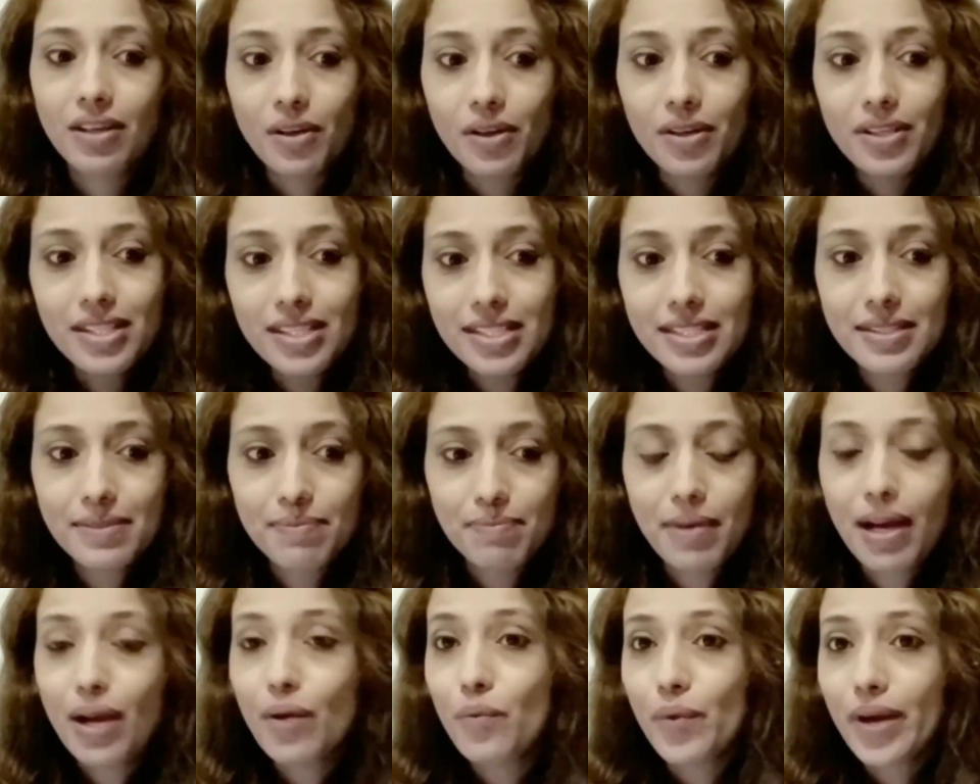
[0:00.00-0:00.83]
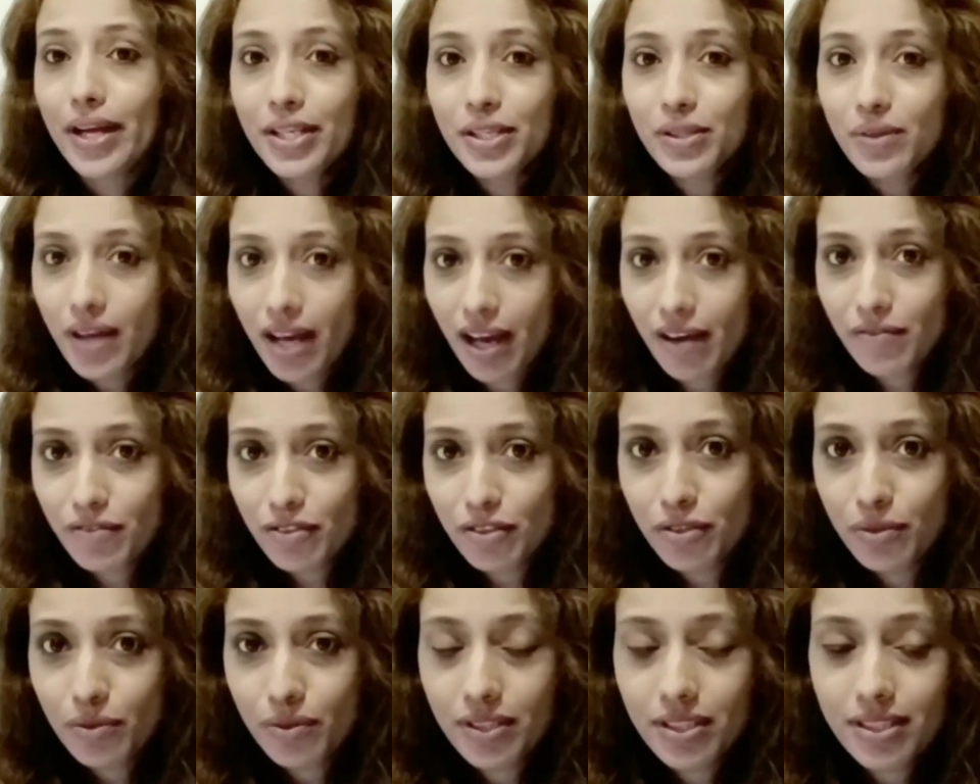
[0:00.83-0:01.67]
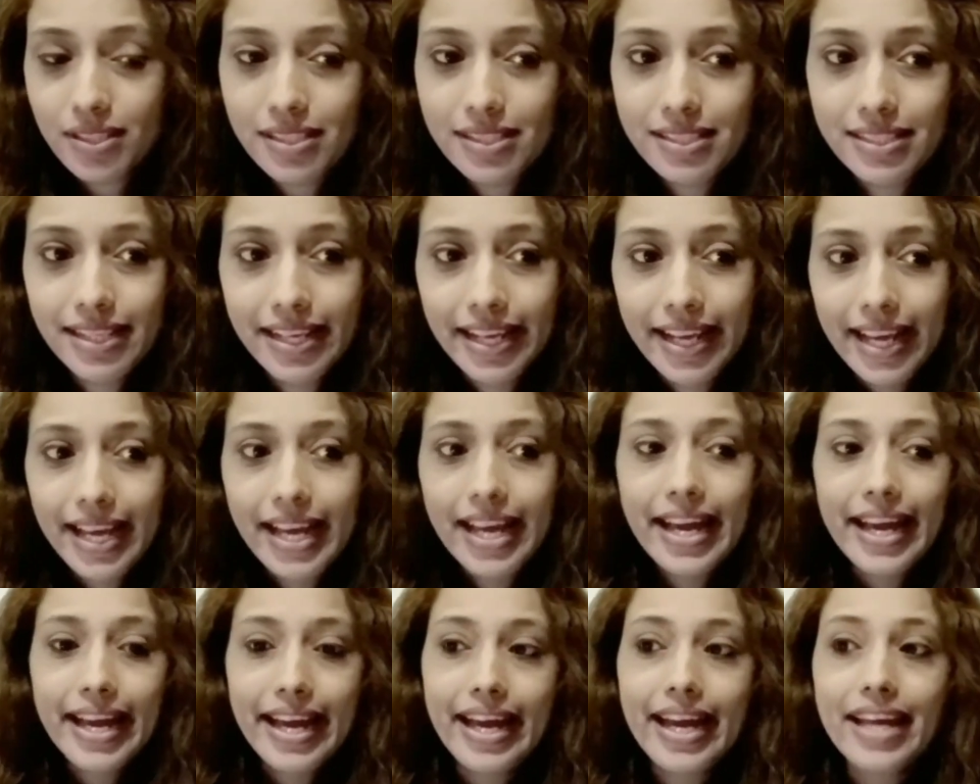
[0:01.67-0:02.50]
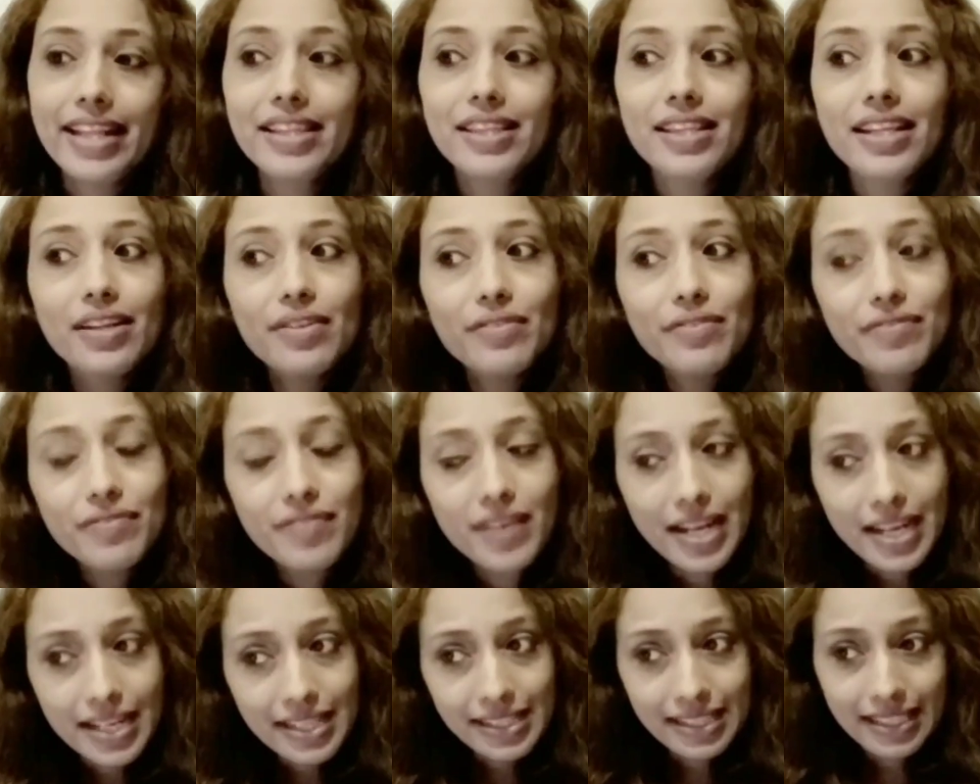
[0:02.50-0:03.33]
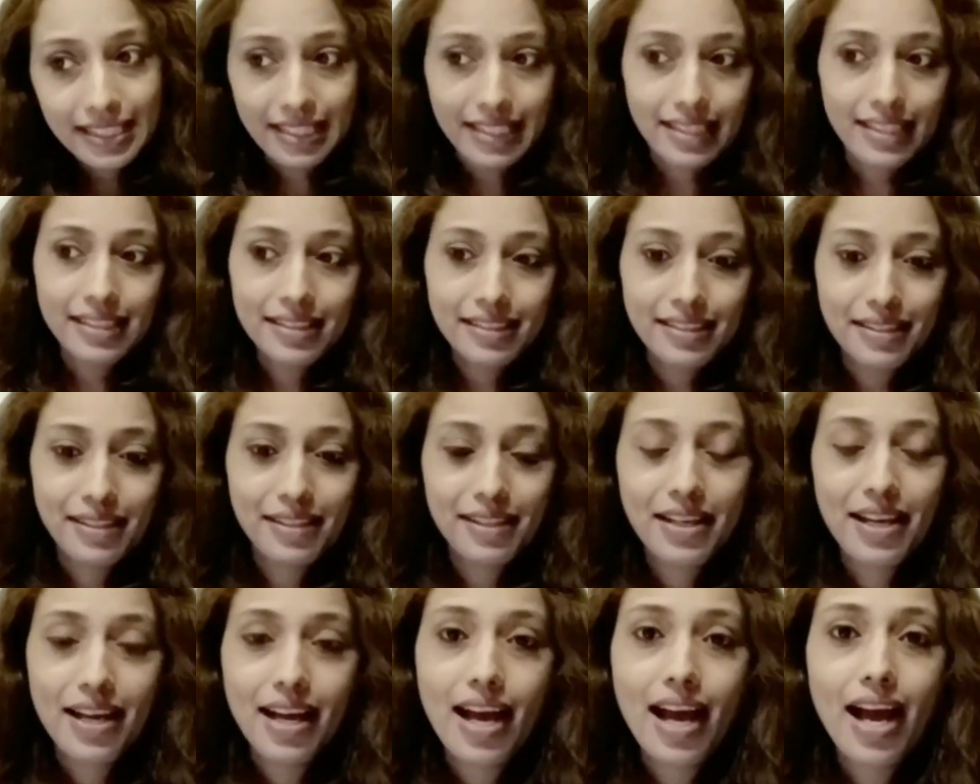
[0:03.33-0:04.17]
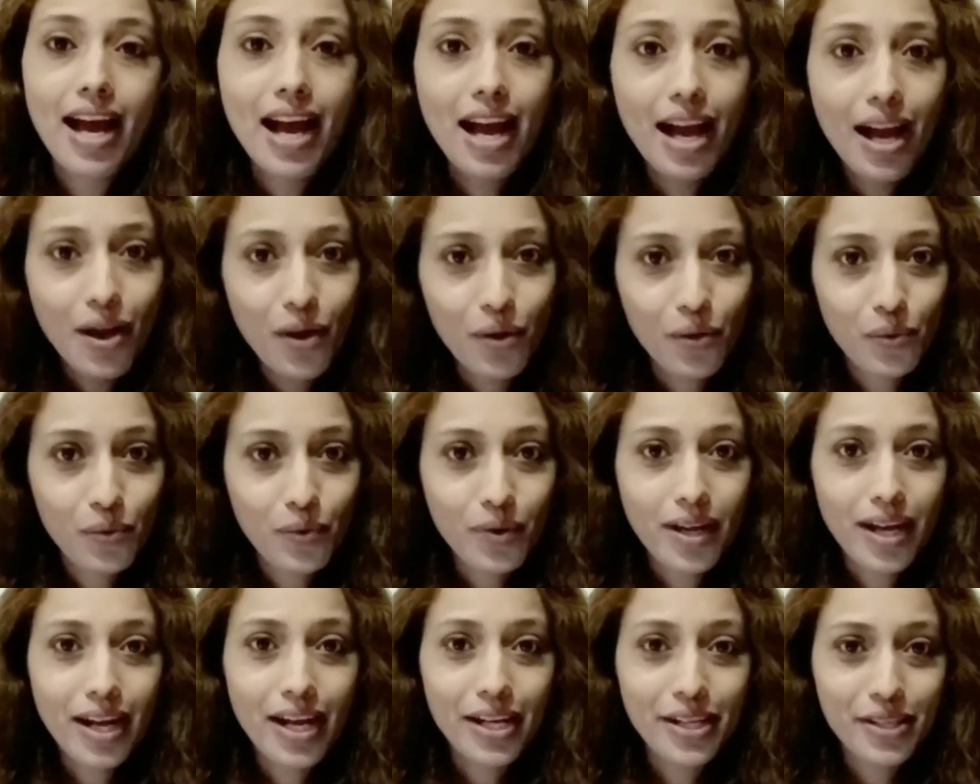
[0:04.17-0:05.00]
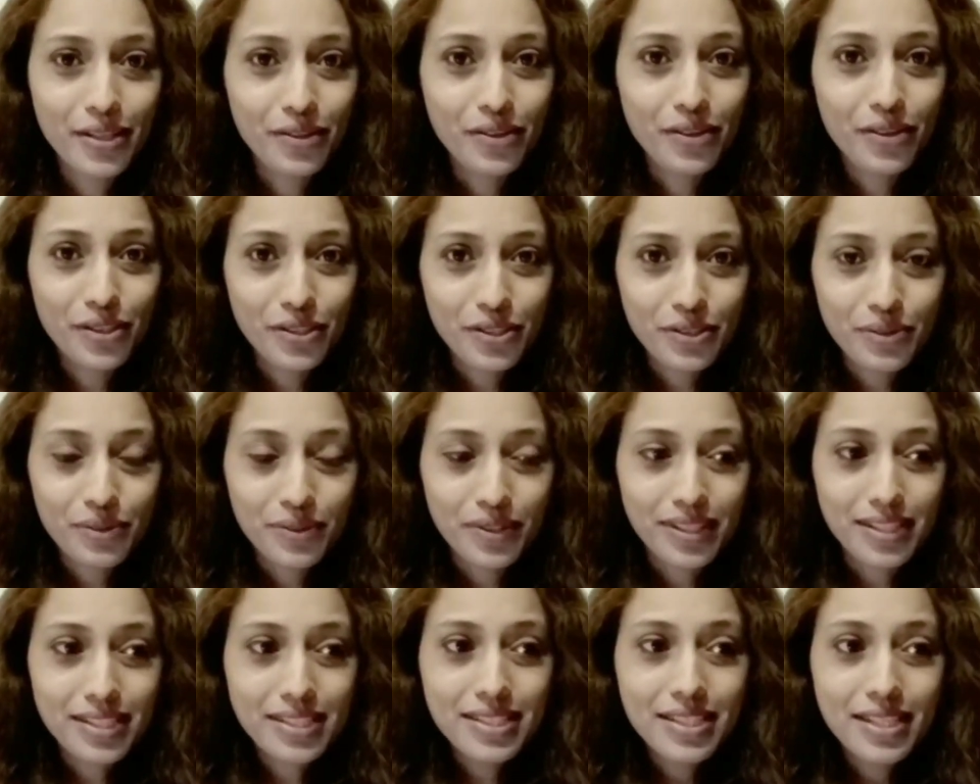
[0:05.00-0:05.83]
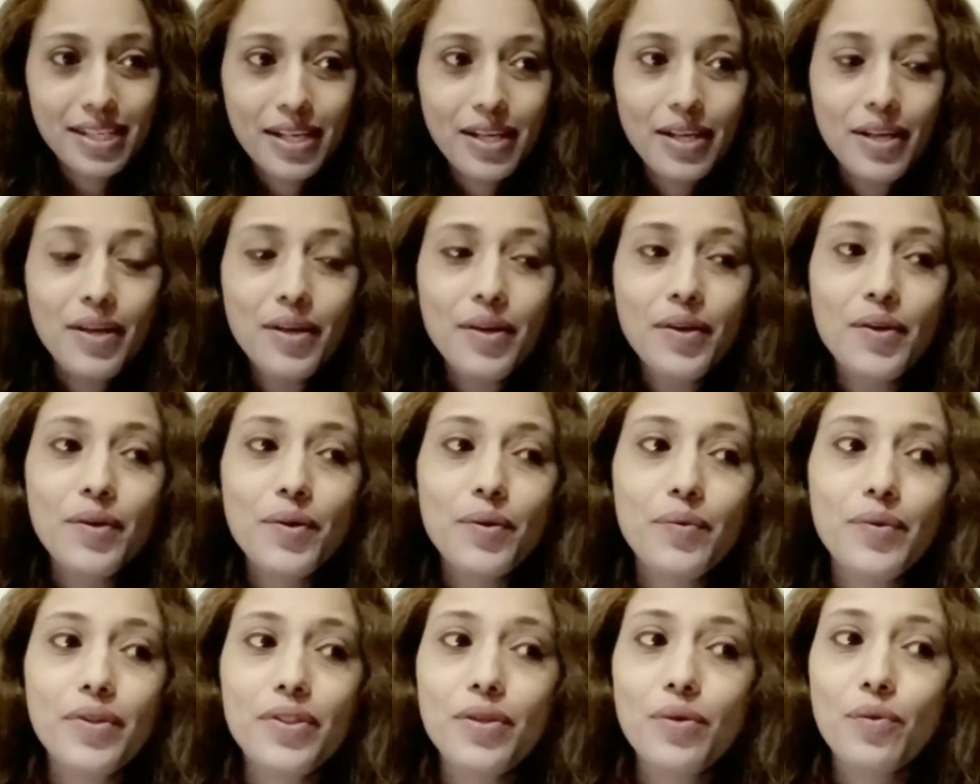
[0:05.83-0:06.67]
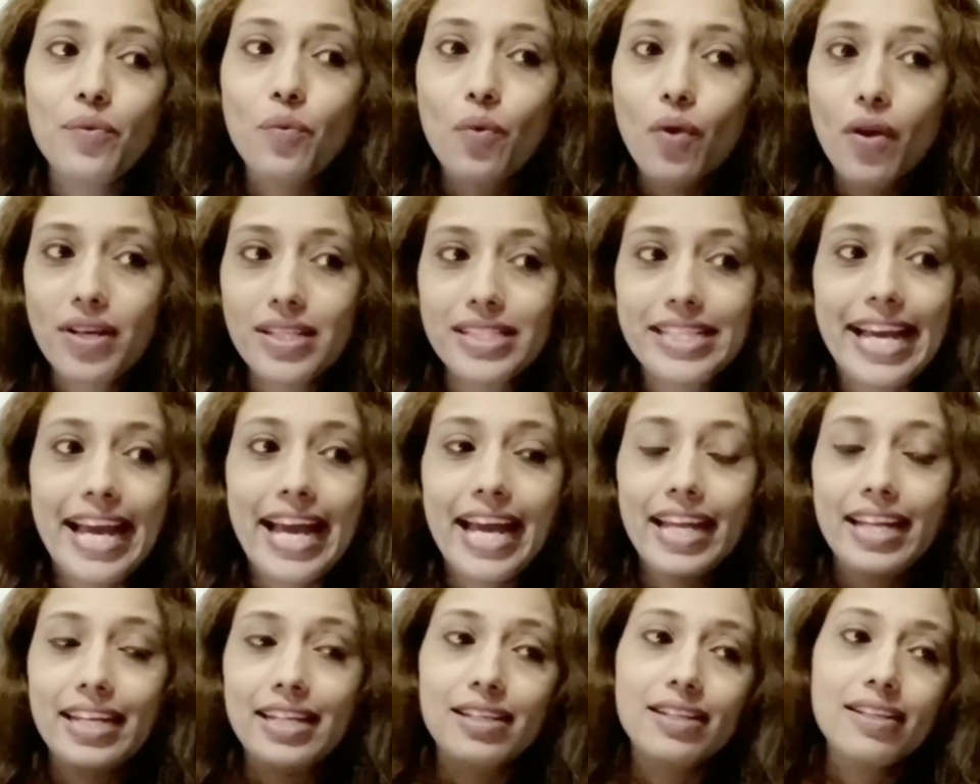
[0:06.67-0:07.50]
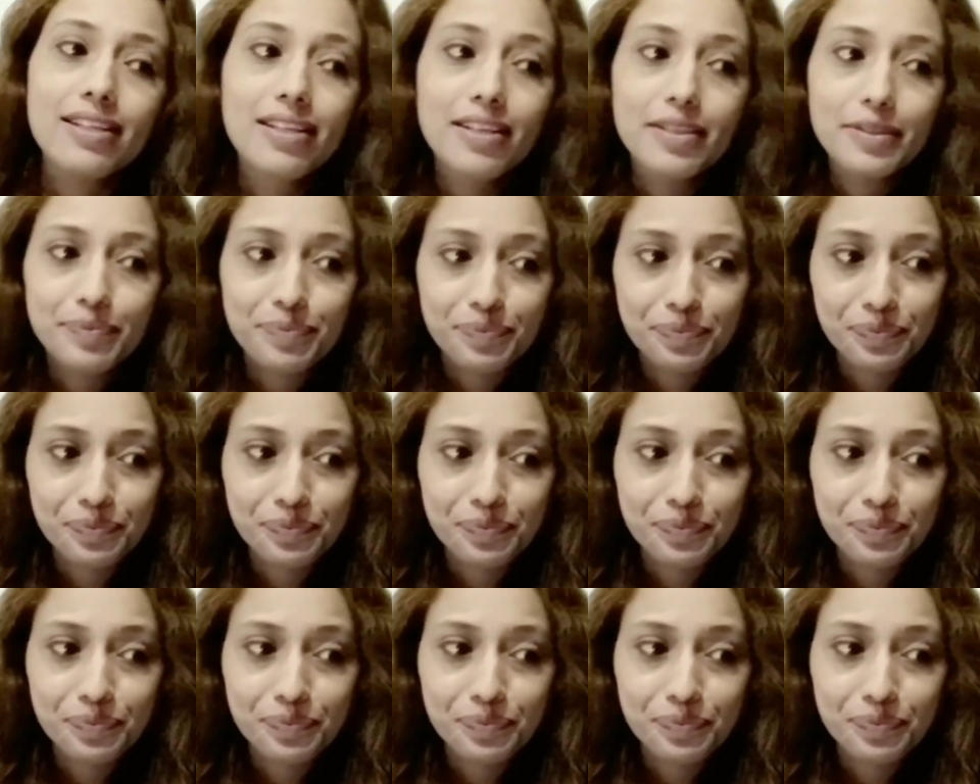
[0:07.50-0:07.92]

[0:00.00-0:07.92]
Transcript: Third is by when you have to do this, and then finally how are you going to do this, with the what and